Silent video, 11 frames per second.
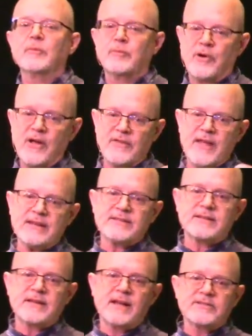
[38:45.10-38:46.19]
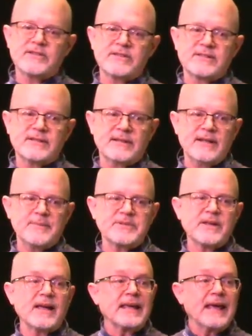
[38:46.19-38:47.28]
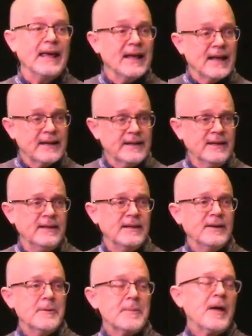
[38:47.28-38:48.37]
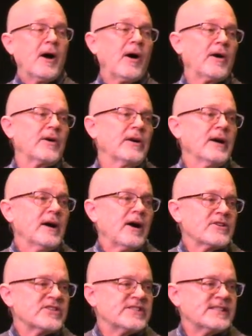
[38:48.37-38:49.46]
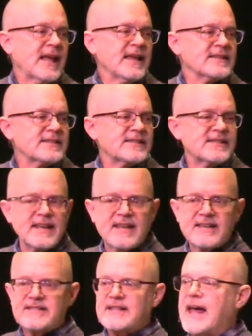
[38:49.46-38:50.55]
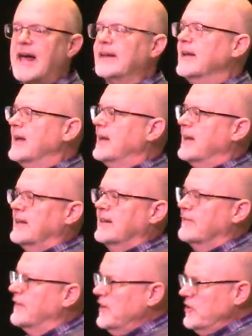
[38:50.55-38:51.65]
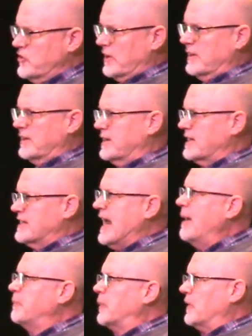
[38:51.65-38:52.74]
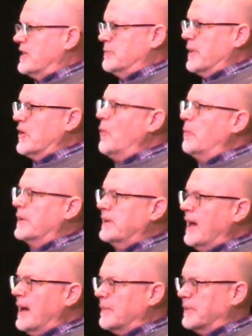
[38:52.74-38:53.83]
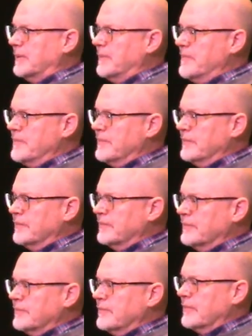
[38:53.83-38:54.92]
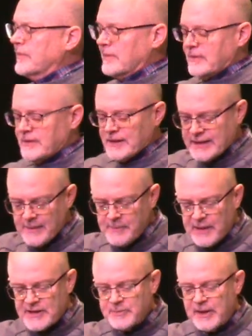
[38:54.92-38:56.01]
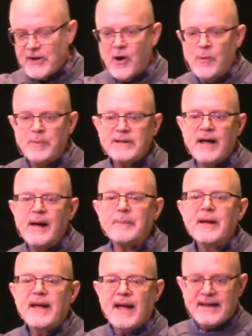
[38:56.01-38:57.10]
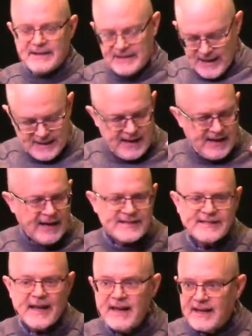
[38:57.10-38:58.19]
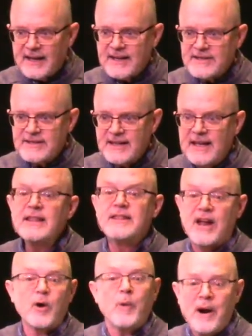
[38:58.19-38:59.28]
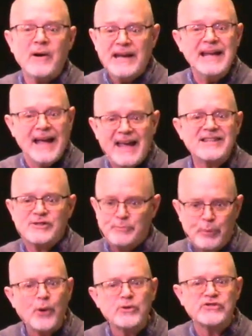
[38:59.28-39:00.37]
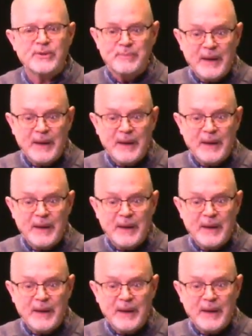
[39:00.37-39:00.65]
and brought that to touch his lips. Again, our, our sense is that in the vision, the temple has been opened up. The temple has been opened up, and, and, and Isaiah is in there where he ain't supposed to